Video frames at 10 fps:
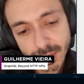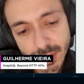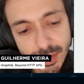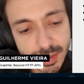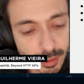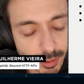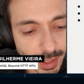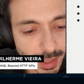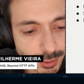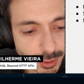it's a
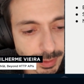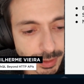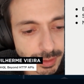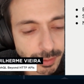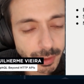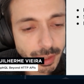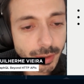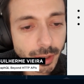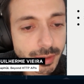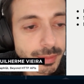connection, but we are
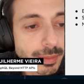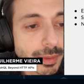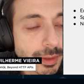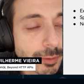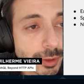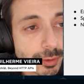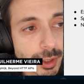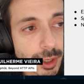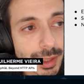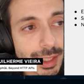not we're
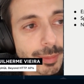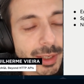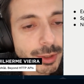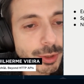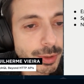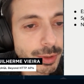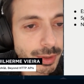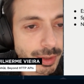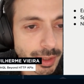not limited to,